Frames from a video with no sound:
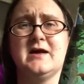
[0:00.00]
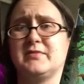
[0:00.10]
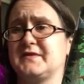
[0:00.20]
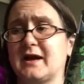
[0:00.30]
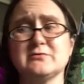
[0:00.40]

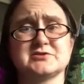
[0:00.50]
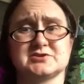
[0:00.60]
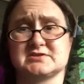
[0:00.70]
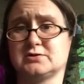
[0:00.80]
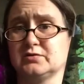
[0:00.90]
But then I was
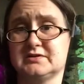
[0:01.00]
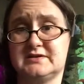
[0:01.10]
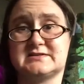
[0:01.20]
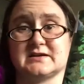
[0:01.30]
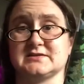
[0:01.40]
just totally
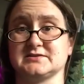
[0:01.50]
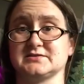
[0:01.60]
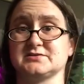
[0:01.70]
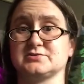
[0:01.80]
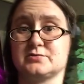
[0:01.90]
sucked into
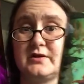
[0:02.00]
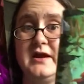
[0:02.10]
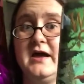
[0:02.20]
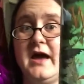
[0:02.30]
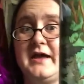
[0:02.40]
the story.
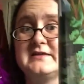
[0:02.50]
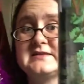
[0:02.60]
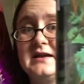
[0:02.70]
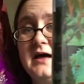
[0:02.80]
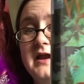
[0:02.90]
And it's
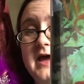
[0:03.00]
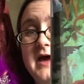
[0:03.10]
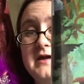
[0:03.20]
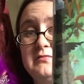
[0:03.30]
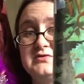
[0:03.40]
got a lot of
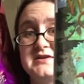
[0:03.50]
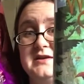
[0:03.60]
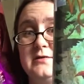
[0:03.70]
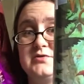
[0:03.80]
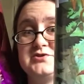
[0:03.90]
animals in
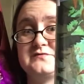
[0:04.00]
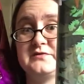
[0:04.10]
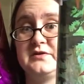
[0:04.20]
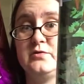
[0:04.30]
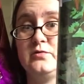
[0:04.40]
it, which is
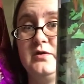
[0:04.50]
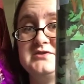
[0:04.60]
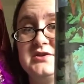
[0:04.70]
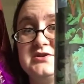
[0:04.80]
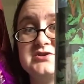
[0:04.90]
really cool, as
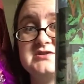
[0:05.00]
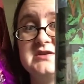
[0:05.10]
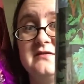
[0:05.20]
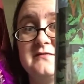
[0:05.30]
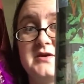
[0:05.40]
you can just
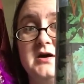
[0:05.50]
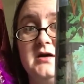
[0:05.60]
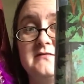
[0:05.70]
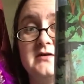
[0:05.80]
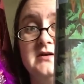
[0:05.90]
tell from the
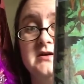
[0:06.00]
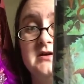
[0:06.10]
cover.